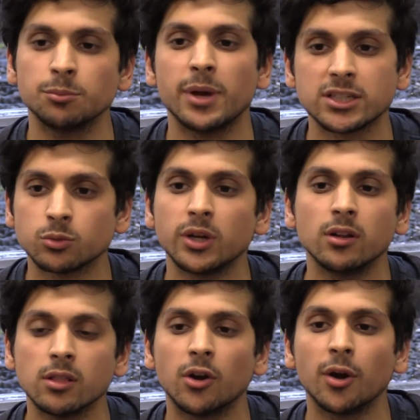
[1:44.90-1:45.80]
the best way
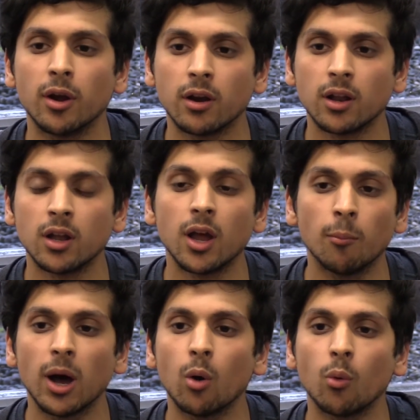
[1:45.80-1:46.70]
to learn
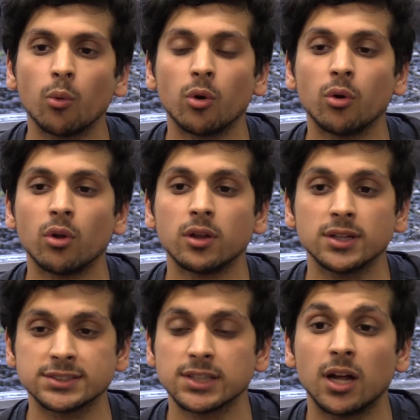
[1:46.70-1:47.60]
about
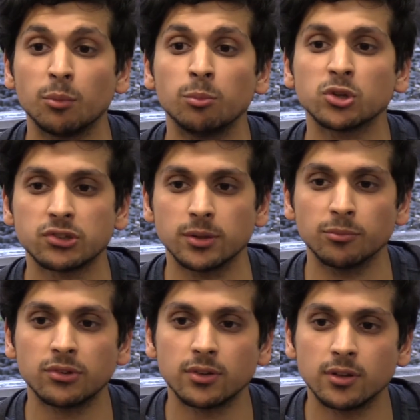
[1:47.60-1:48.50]
Islam and
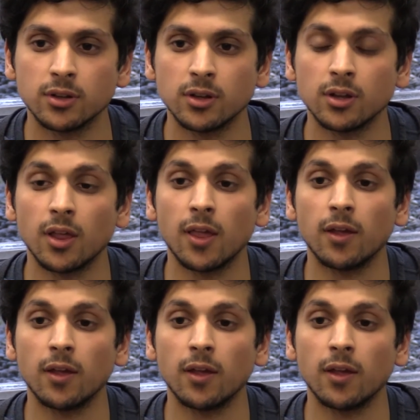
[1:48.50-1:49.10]
Muslims. Exactly.